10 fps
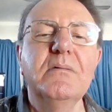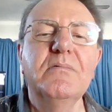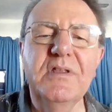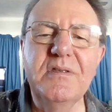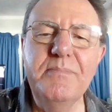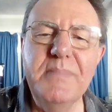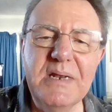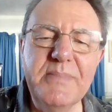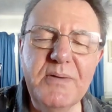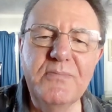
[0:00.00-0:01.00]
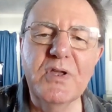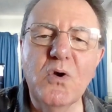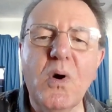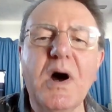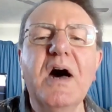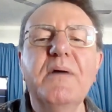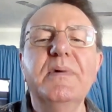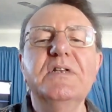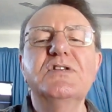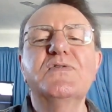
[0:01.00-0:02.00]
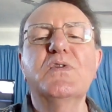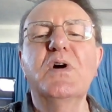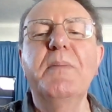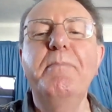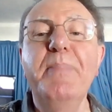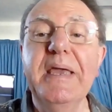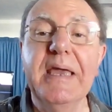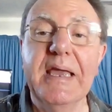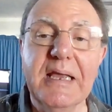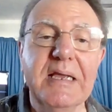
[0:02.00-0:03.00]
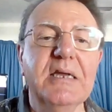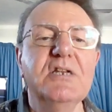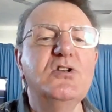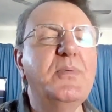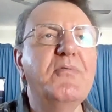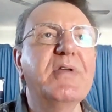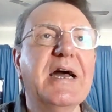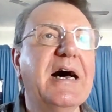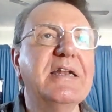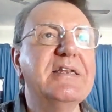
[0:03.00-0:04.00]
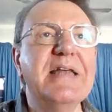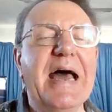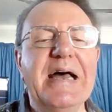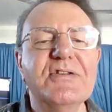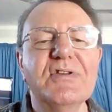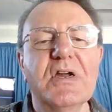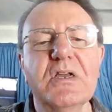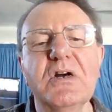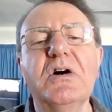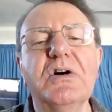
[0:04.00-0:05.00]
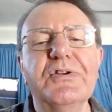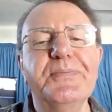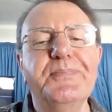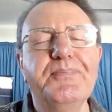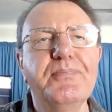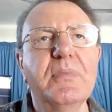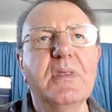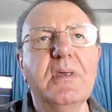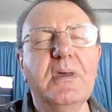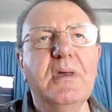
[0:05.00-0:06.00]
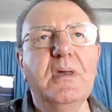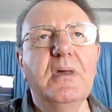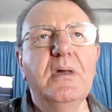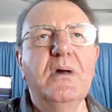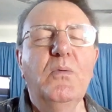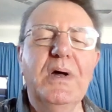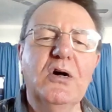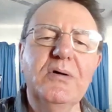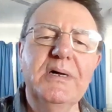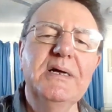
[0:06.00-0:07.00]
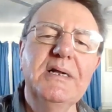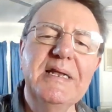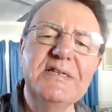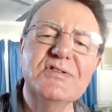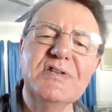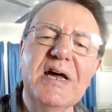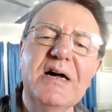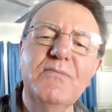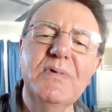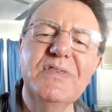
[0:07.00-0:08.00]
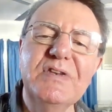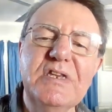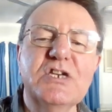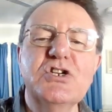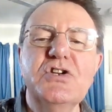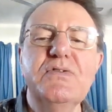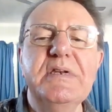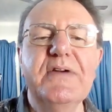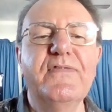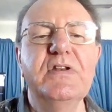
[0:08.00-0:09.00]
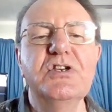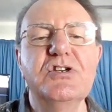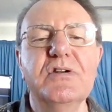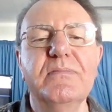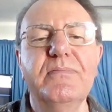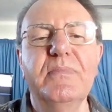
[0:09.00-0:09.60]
What are the minimum requirements for a being to be regarded as a God? Well, let's start with the dictionary definition.